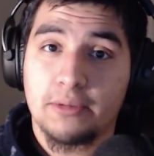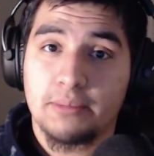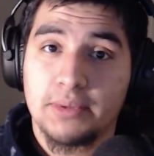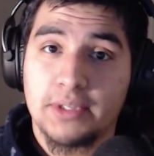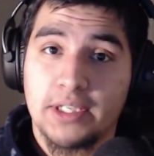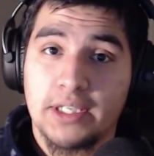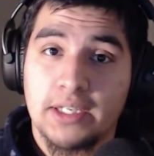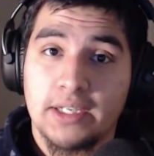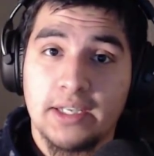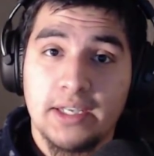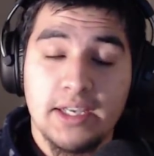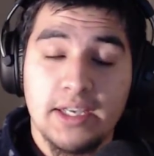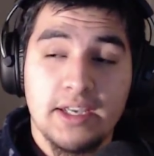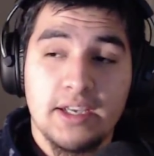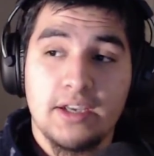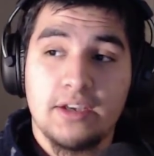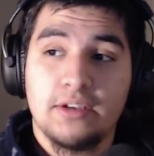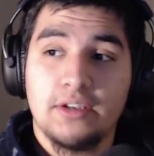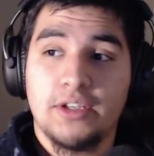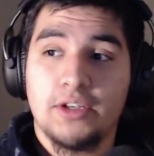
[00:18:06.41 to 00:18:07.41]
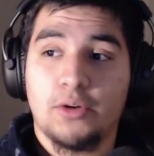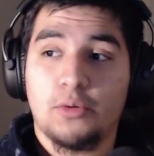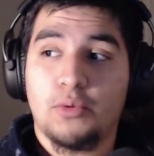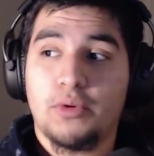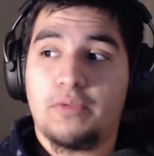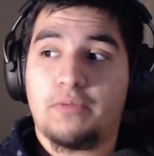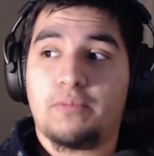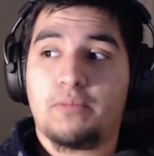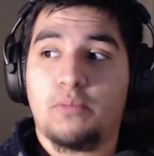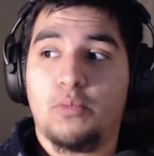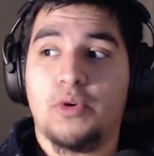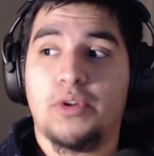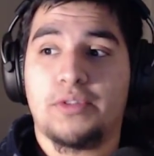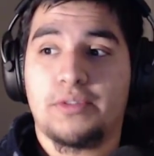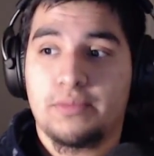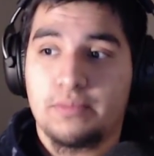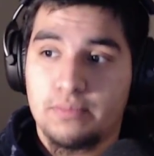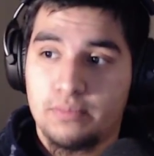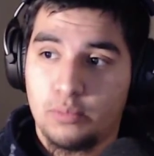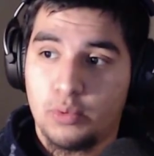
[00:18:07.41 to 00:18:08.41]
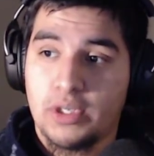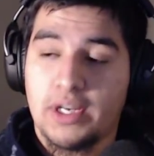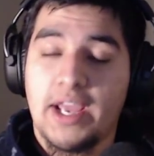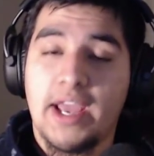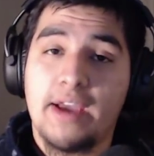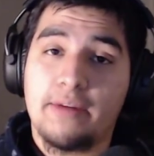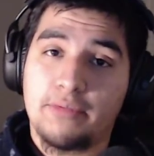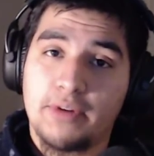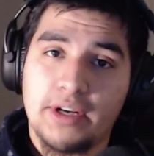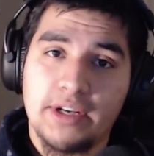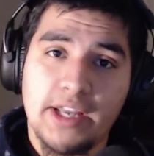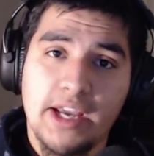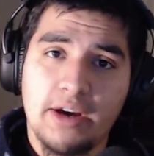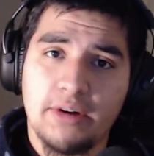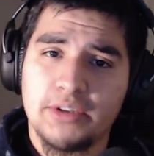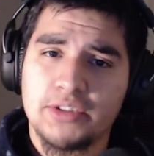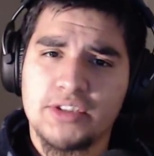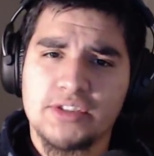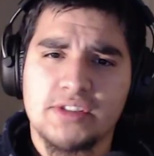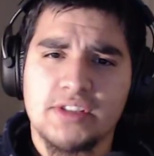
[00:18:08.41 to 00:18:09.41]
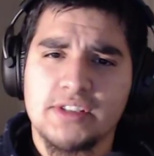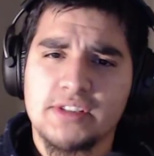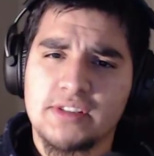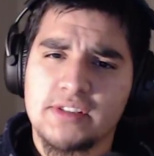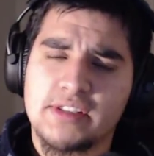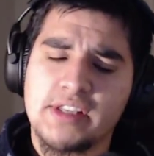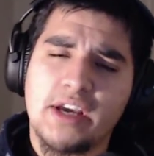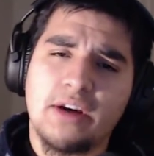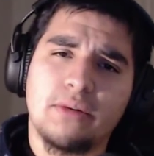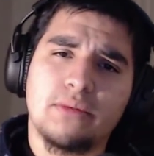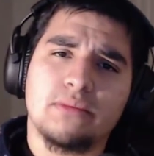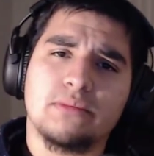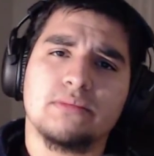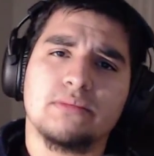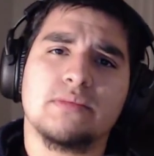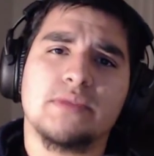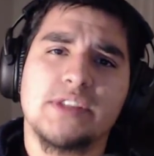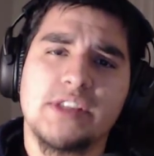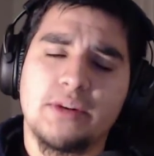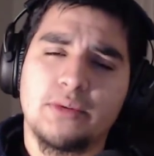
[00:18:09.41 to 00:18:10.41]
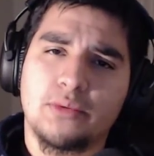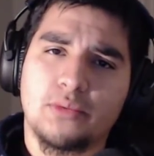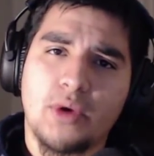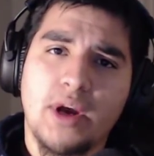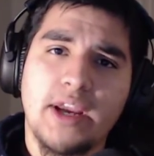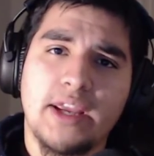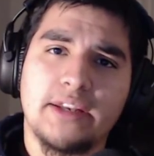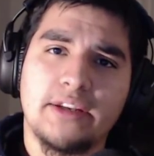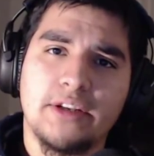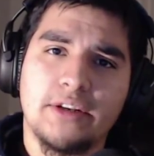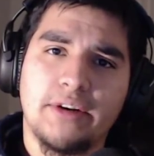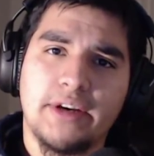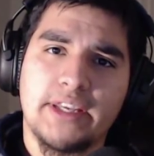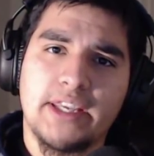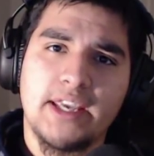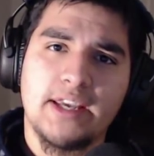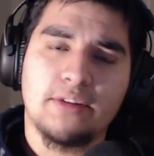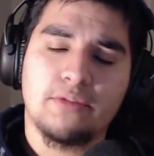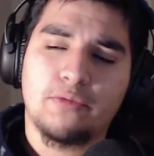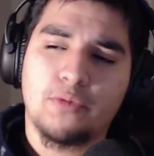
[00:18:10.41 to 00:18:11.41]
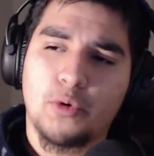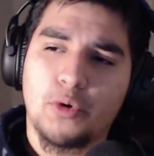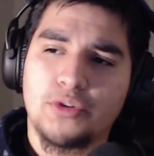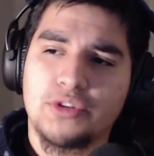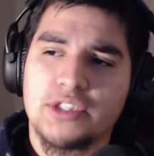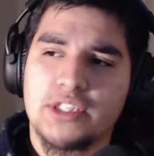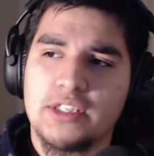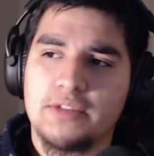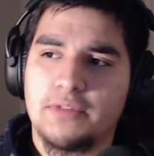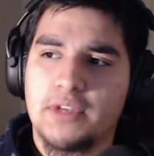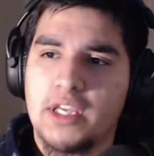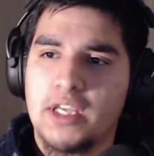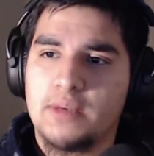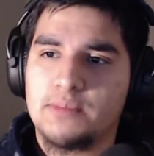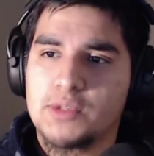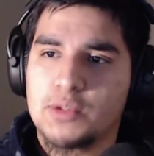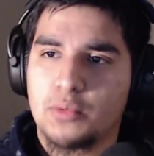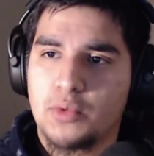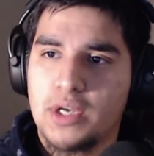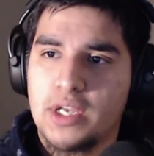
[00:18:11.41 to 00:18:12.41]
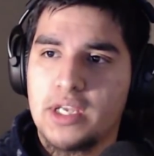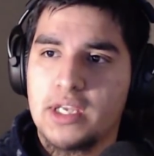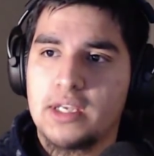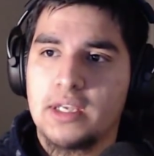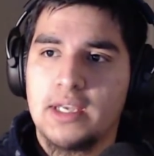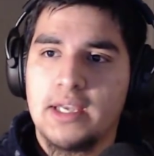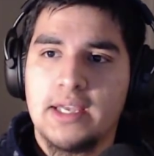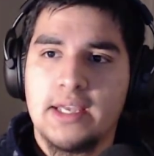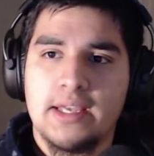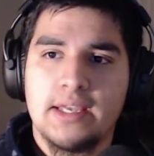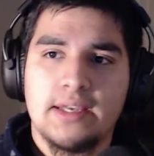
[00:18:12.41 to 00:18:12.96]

But, you know, with what I have right now, it just doesn't sound right. You know, I can't afford to give games away.